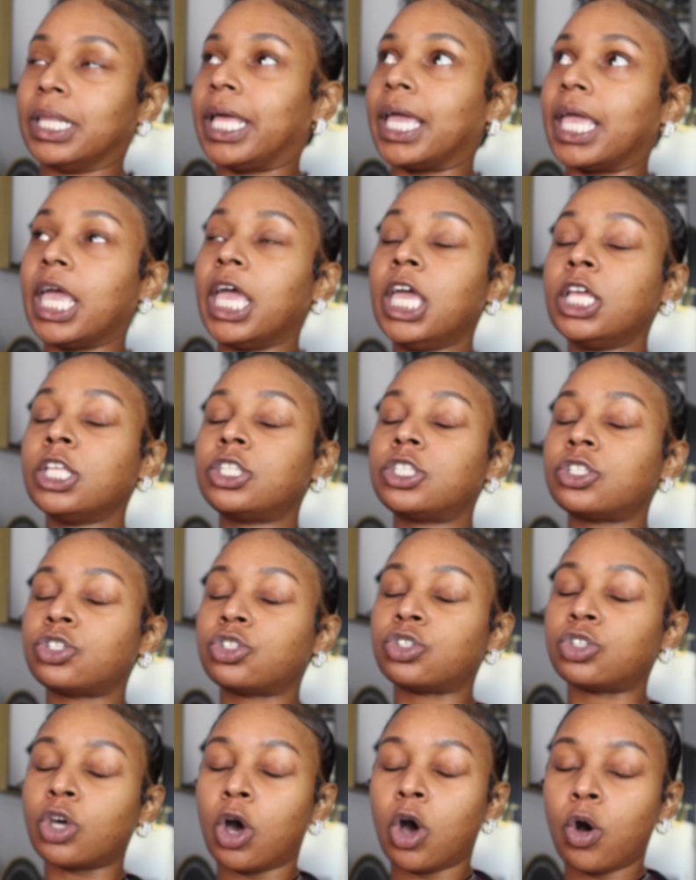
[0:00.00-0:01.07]
Like it's
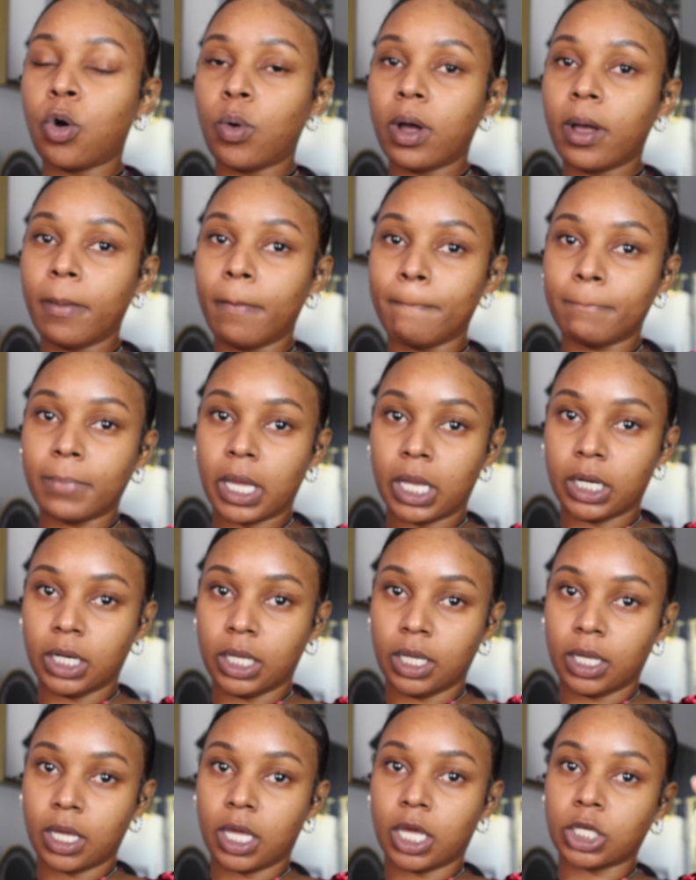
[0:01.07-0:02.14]
so
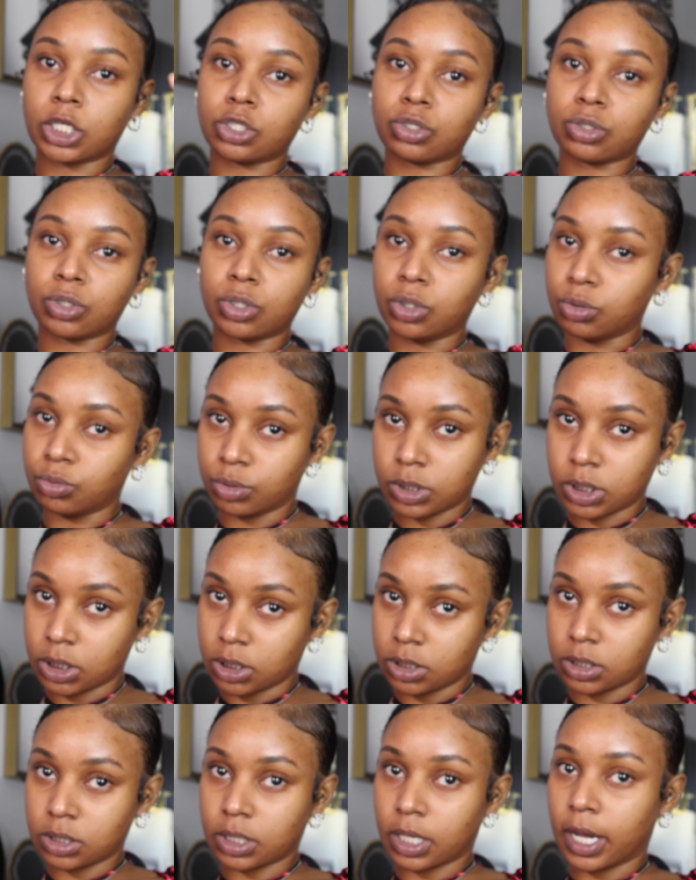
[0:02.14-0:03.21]
many
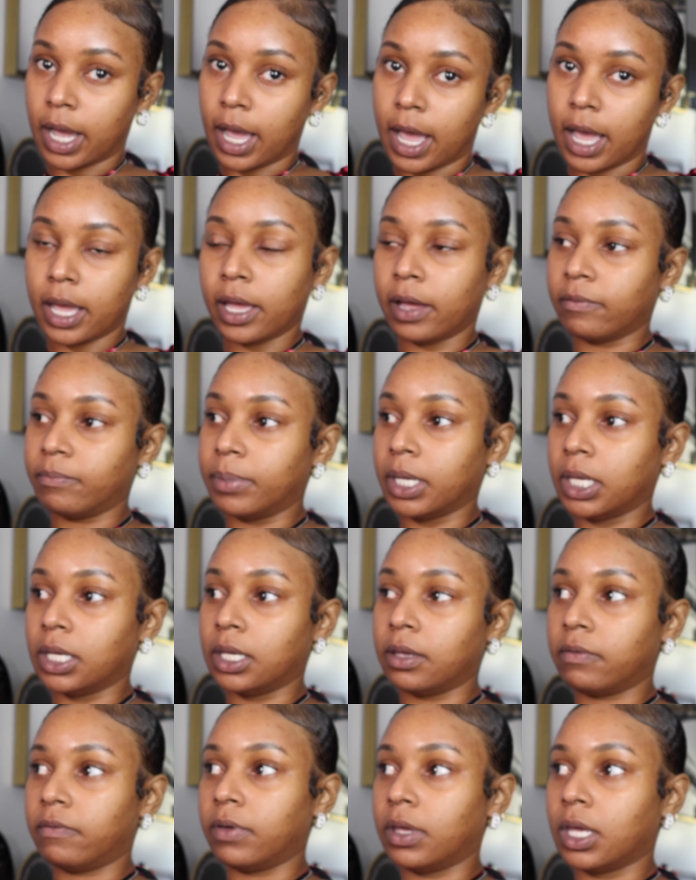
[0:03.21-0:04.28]
excuses that I have been
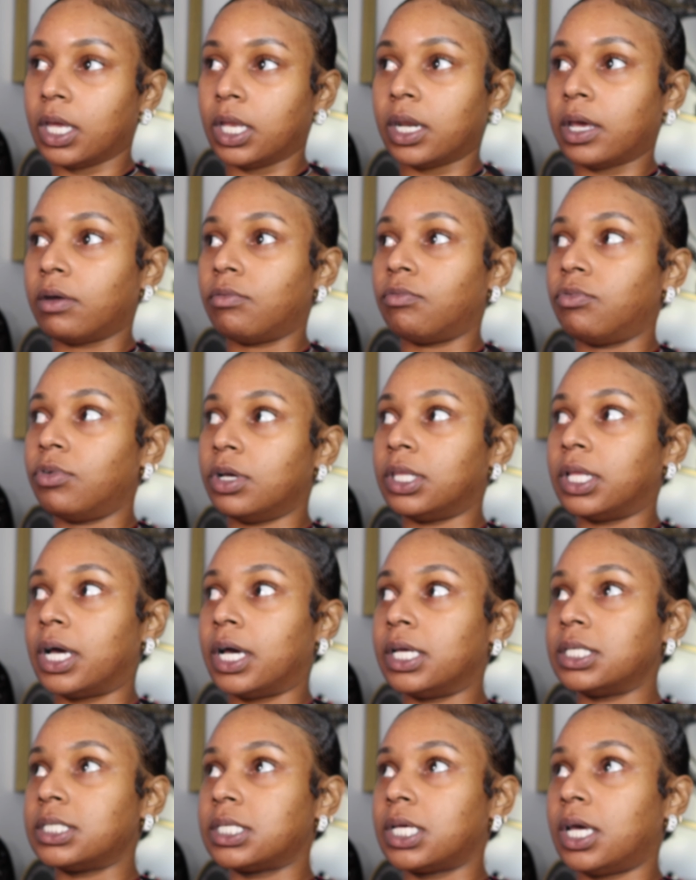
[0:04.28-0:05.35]
giving and I
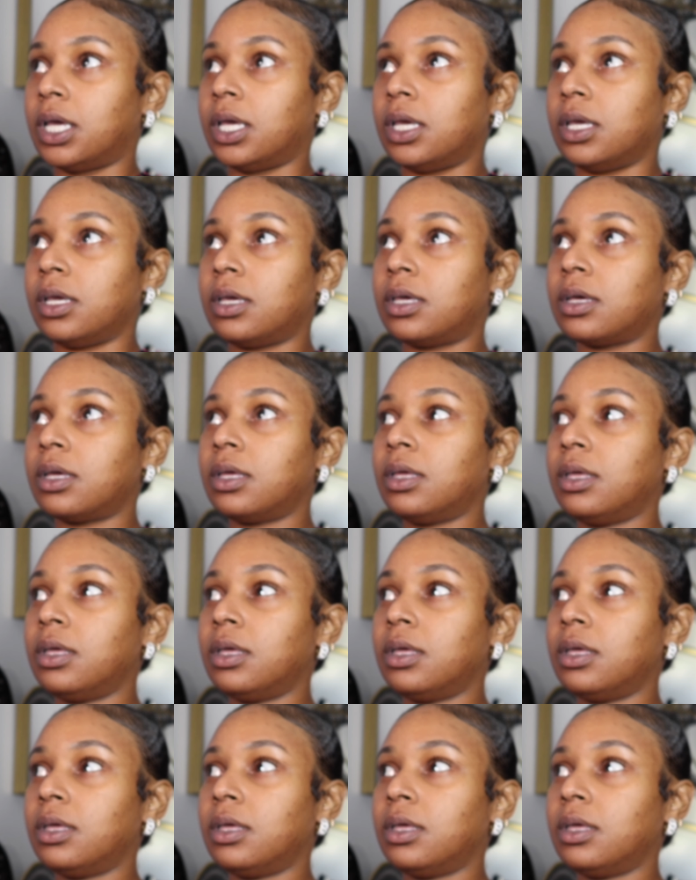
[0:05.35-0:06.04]
realize like